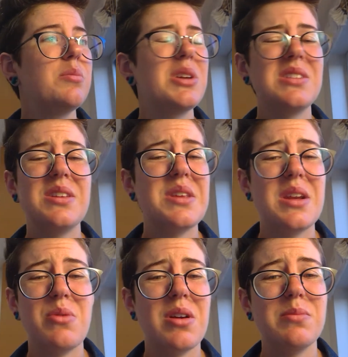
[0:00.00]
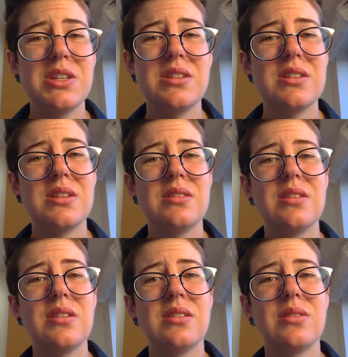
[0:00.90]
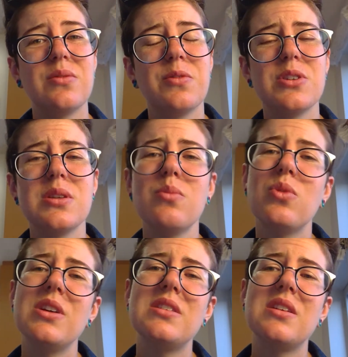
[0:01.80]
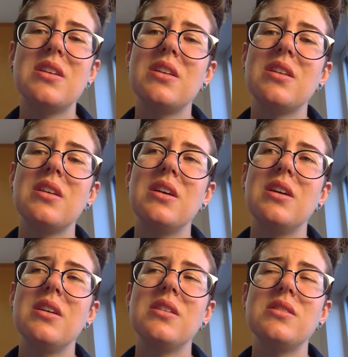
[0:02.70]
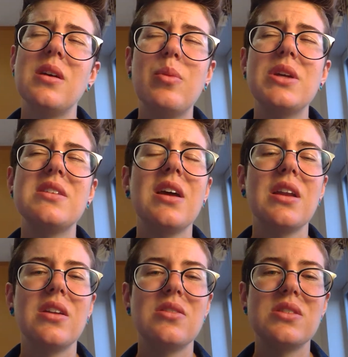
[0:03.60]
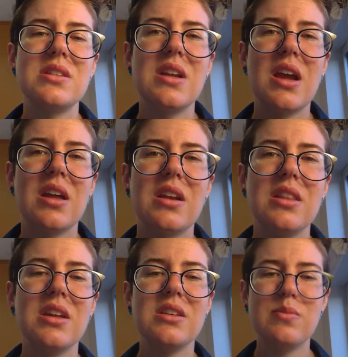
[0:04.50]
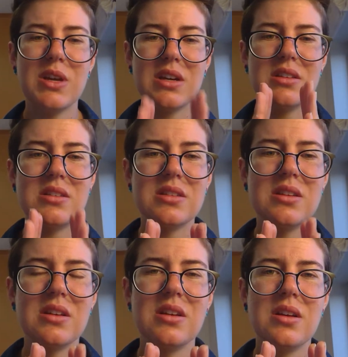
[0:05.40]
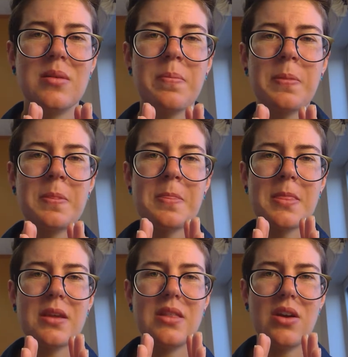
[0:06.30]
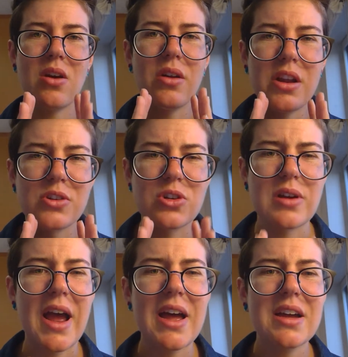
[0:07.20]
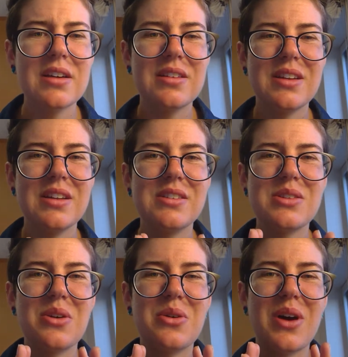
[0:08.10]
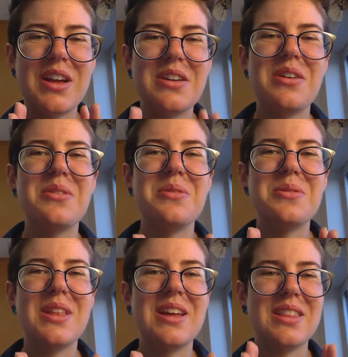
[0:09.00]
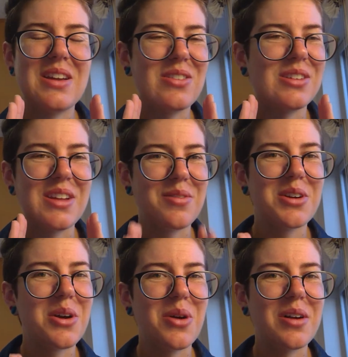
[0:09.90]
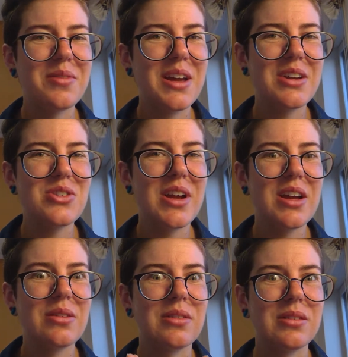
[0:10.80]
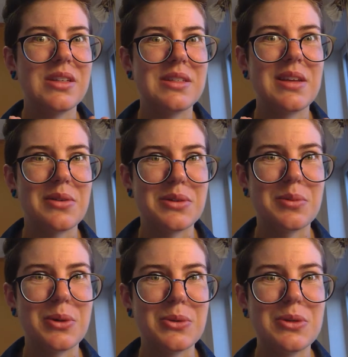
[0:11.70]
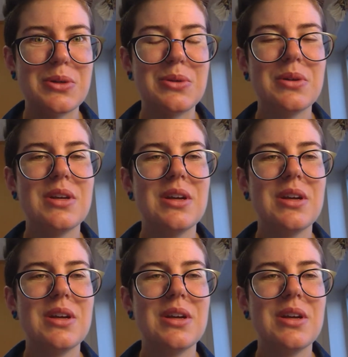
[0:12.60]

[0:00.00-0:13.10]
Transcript: Buses anywhere. I'm just, uh, for some reason, subways I can understand. I think it's because they're on a track, and so I know that they'll never go off that track, or at least they aren't supposed to.